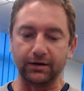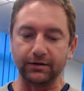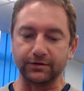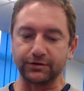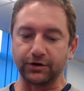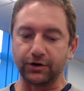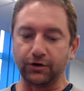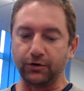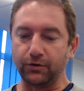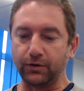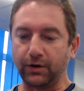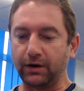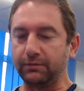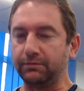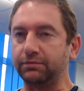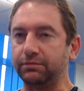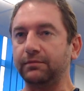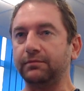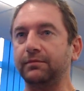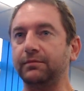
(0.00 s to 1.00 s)
So
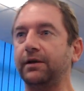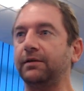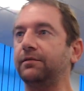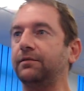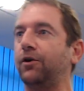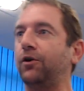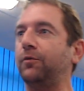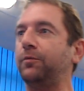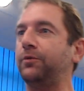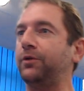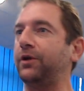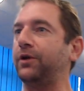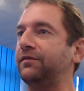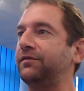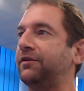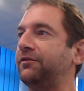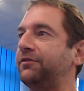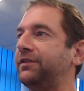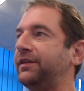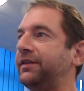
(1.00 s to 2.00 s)
I hope you
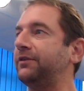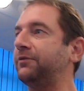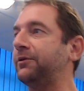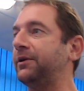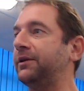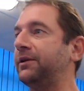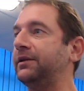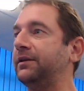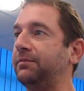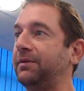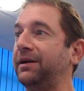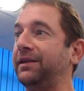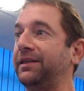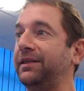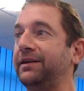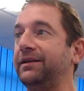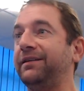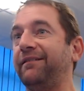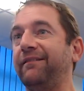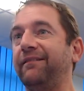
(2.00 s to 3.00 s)
have everything ready by then.